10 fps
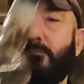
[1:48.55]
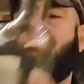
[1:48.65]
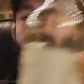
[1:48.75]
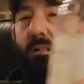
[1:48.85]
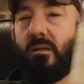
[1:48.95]

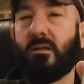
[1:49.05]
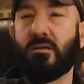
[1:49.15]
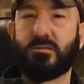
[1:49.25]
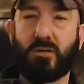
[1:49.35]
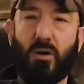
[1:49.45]
bottle it, and
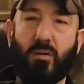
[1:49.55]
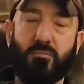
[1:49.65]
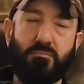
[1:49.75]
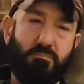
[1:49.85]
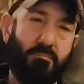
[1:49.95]
it's
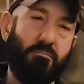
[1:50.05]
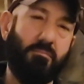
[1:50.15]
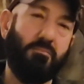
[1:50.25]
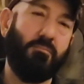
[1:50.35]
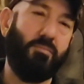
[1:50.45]
called
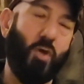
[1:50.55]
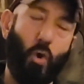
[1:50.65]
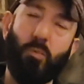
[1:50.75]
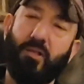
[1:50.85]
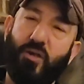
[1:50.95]

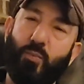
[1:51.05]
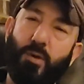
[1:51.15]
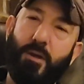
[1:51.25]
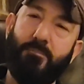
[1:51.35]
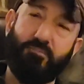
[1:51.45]
Oban Little
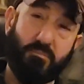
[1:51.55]
Bay.